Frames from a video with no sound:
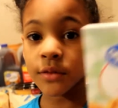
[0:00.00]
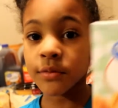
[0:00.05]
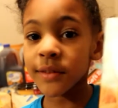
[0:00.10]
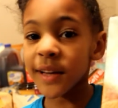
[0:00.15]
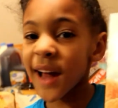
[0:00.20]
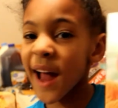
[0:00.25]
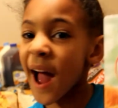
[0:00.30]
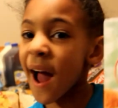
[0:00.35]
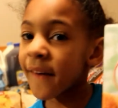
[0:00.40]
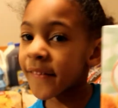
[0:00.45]
We
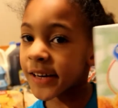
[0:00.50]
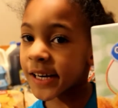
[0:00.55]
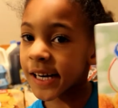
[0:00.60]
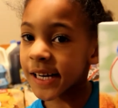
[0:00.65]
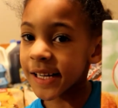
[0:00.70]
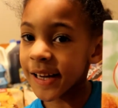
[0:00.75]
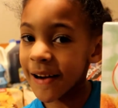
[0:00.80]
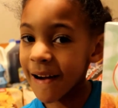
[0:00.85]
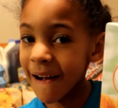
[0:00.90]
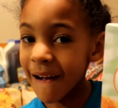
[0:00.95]
haven't
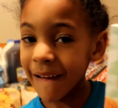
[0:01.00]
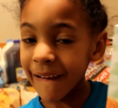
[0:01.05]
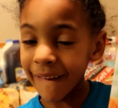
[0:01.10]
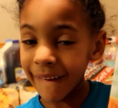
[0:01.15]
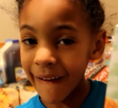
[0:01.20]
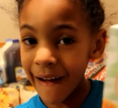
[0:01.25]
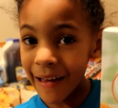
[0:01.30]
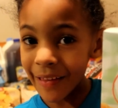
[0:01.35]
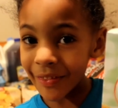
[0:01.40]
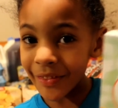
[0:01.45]
not
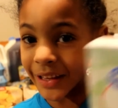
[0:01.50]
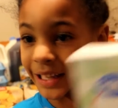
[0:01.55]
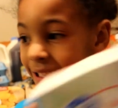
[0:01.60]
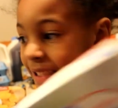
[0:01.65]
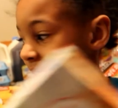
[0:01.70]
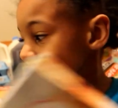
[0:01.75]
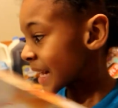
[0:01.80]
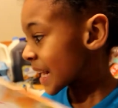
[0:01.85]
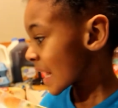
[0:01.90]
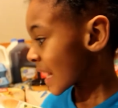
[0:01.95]
got this.
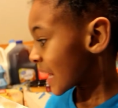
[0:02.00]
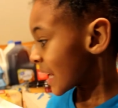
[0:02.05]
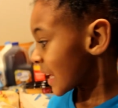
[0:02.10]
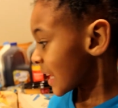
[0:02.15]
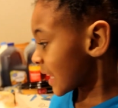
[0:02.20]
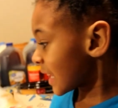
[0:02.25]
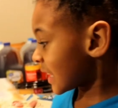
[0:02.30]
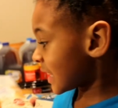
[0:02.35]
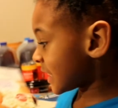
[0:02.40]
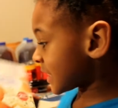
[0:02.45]

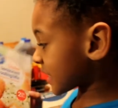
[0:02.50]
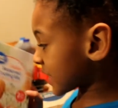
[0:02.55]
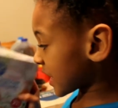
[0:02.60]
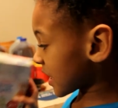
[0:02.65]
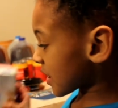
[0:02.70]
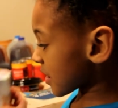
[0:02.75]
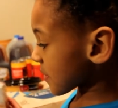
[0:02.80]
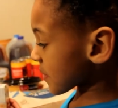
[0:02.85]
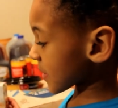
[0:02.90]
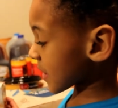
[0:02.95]
And I
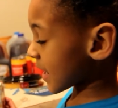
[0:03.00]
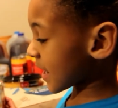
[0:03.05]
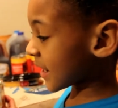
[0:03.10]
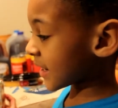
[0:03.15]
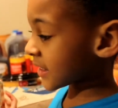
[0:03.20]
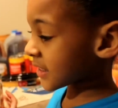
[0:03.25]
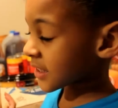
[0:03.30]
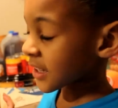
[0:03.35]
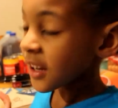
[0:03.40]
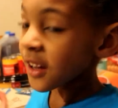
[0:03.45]
hope you
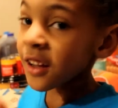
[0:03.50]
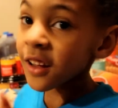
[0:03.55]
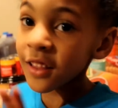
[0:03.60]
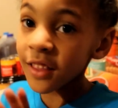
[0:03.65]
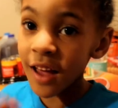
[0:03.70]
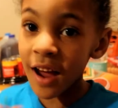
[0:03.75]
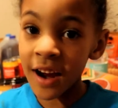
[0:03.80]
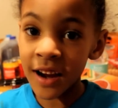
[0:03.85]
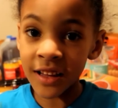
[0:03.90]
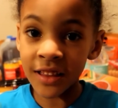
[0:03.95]
guys
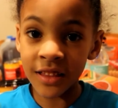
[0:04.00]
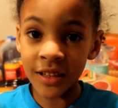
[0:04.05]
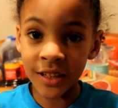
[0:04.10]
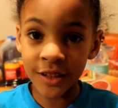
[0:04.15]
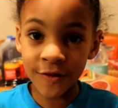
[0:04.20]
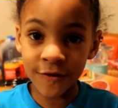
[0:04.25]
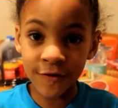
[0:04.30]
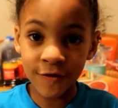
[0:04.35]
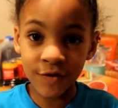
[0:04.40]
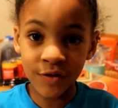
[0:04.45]
like this
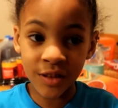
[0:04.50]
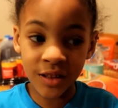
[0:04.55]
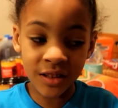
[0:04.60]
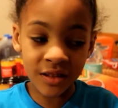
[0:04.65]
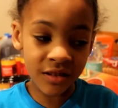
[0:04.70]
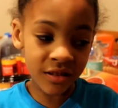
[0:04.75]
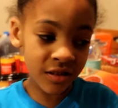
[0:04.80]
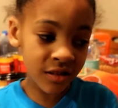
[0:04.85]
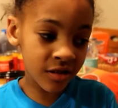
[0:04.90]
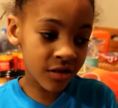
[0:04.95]
video.
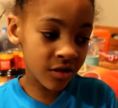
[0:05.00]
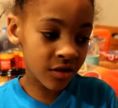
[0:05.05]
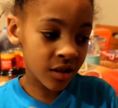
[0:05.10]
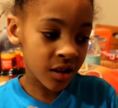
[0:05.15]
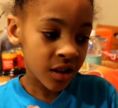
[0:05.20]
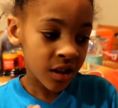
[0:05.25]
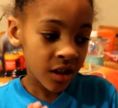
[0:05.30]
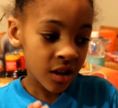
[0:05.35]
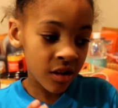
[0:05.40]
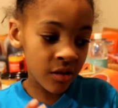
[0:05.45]

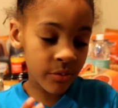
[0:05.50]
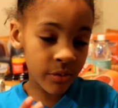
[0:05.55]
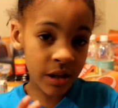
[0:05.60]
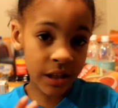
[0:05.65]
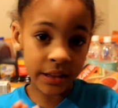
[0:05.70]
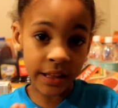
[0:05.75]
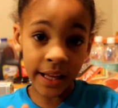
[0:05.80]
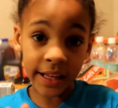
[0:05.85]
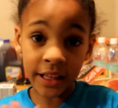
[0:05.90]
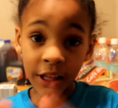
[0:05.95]
I hope you
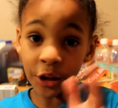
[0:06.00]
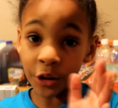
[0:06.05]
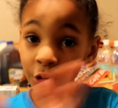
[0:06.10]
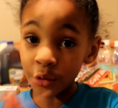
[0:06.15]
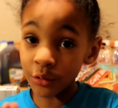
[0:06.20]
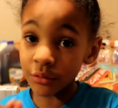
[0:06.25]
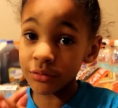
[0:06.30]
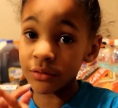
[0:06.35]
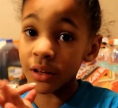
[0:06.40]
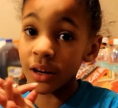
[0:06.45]
guys like the
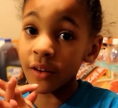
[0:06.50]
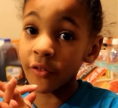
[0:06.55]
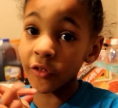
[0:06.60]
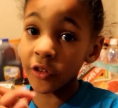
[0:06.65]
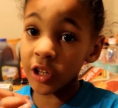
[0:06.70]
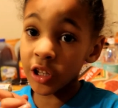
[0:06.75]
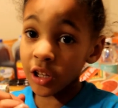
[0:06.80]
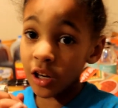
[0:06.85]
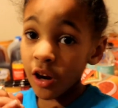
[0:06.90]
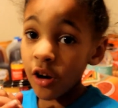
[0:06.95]
new stuff,
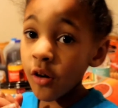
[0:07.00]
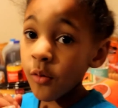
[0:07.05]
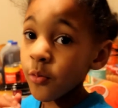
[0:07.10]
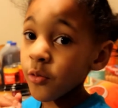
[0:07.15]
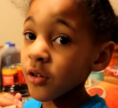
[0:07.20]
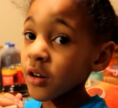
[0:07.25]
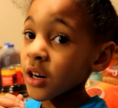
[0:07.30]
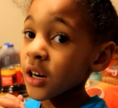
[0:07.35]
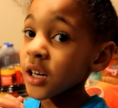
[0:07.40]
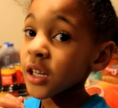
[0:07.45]
and I hope
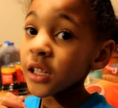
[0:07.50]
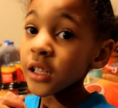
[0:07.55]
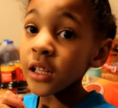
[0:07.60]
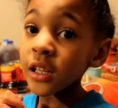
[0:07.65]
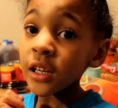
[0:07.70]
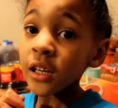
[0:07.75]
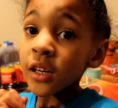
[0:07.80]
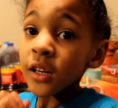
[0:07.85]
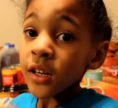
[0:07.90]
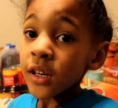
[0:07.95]
you guys
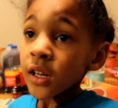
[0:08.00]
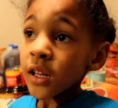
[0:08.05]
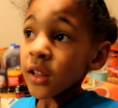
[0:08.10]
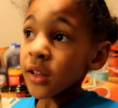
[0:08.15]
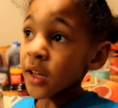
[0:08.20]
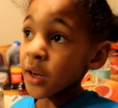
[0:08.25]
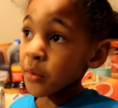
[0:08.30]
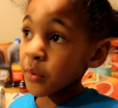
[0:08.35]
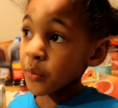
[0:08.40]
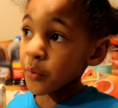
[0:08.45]

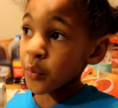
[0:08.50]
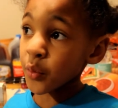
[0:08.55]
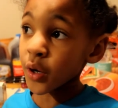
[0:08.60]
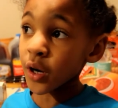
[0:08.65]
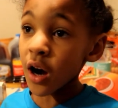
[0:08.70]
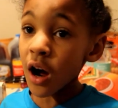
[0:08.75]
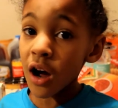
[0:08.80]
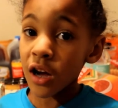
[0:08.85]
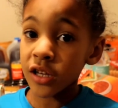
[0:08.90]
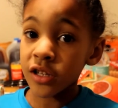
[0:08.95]
like what we
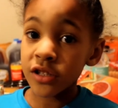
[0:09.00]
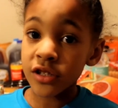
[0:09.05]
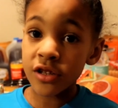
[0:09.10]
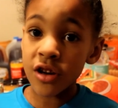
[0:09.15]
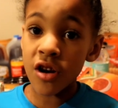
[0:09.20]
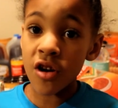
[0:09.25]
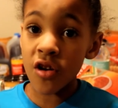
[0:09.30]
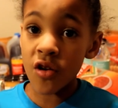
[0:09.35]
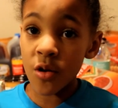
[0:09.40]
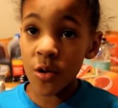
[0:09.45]
got.
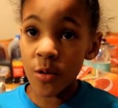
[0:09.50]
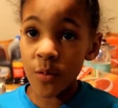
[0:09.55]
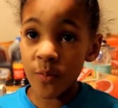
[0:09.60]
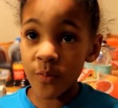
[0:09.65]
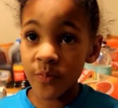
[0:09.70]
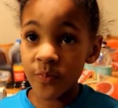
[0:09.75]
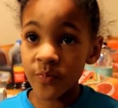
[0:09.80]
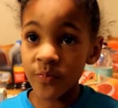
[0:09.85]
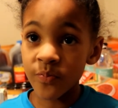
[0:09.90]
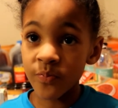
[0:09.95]
So
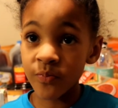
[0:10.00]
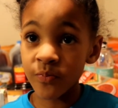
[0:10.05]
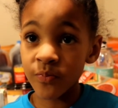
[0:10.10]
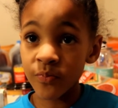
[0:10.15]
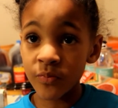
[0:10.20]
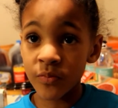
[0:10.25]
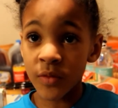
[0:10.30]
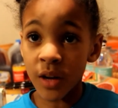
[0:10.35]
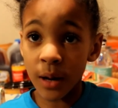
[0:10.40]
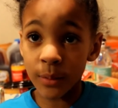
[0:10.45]

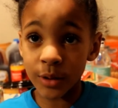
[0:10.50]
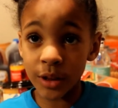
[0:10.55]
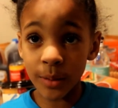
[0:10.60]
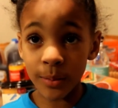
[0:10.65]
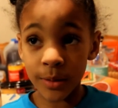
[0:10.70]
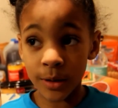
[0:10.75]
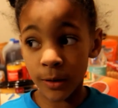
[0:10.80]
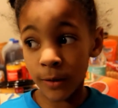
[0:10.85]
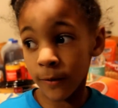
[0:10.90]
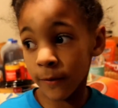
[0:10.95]
comment down
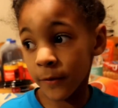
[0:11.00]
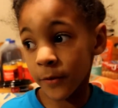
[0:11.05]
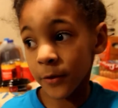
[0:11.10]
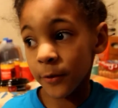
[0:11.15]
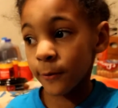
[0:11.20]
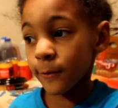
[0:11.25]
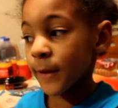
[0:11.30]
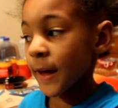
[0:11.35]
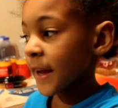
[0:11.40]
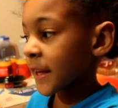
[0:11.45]
below if
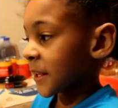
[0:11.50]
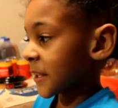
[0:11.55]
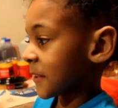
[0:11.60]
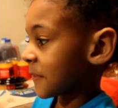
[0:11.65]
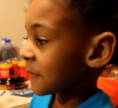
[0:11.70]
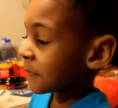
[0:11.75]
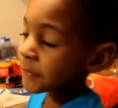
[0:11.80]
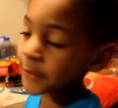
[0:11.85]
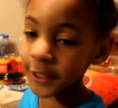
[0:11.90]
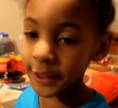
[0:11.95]
you like this
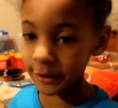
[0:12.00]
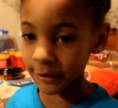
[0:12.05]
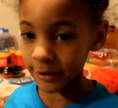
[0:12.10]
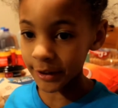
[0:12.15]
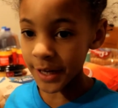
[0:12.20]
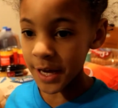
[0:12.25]
video.